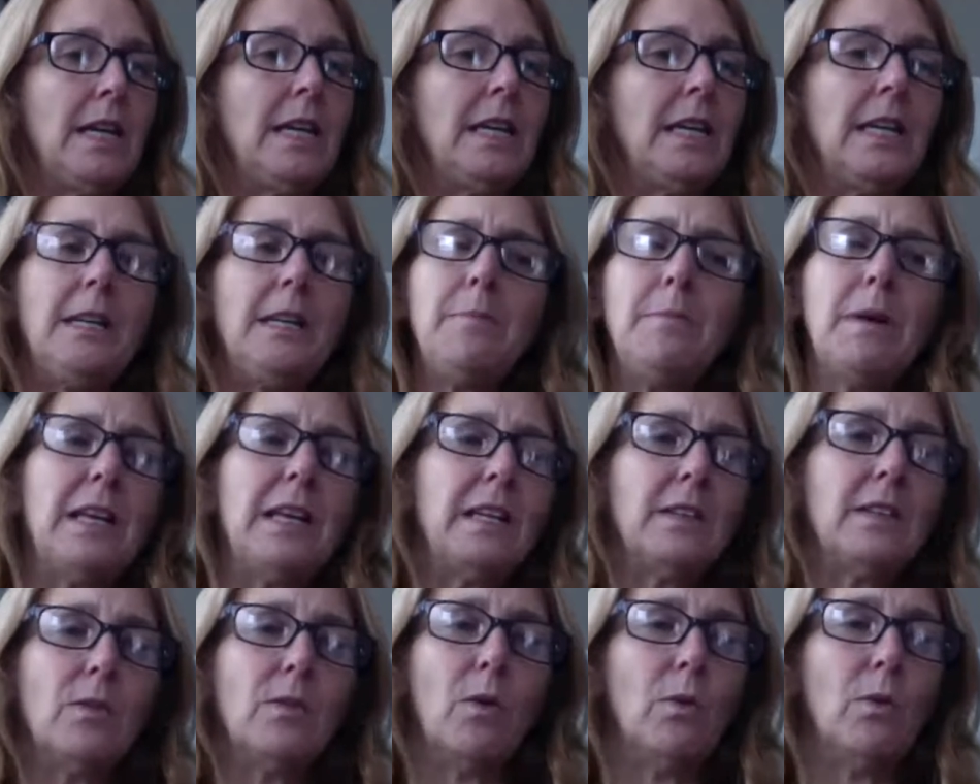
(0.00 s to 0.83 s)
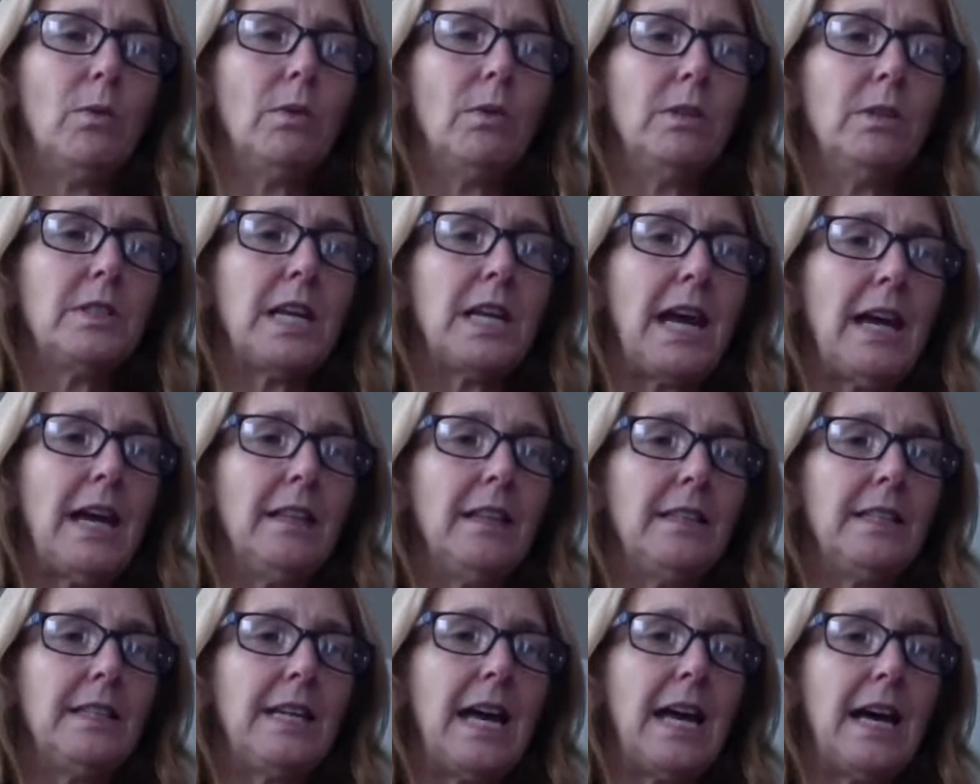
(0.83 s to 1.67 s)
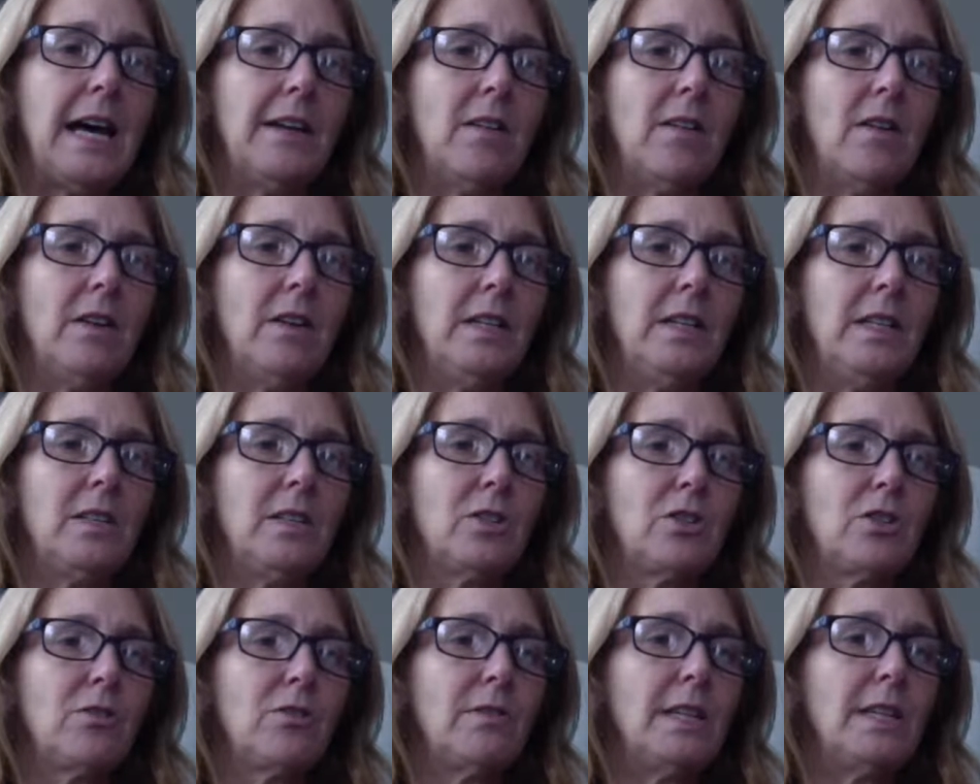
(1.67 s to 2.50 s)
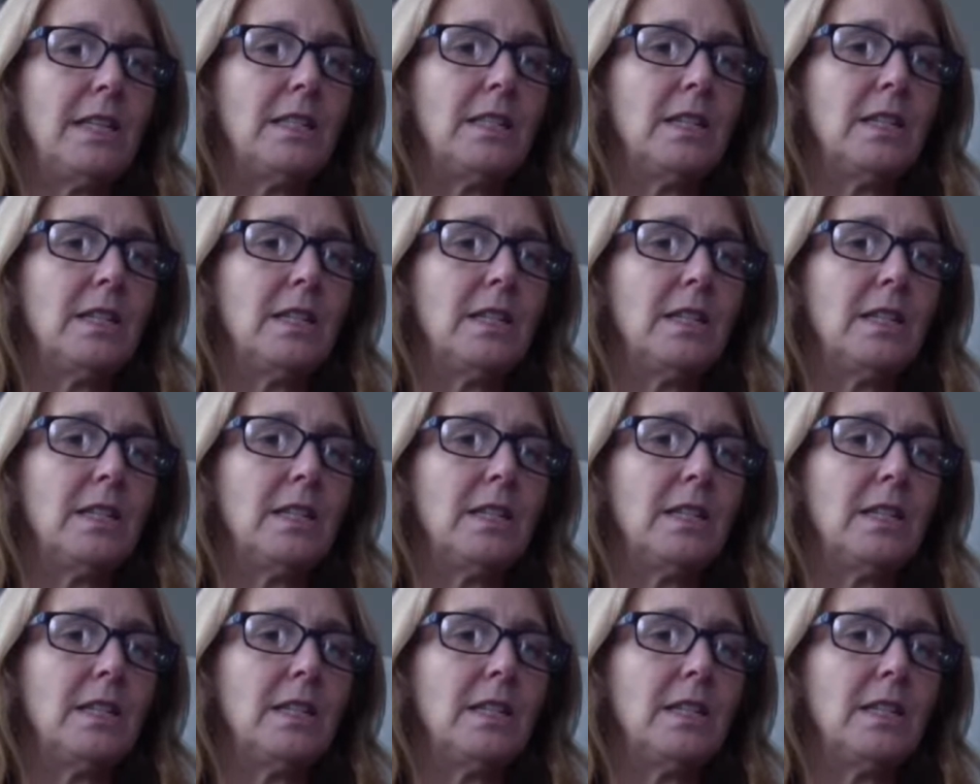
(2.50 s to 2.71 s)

he met an old alley cat on his street.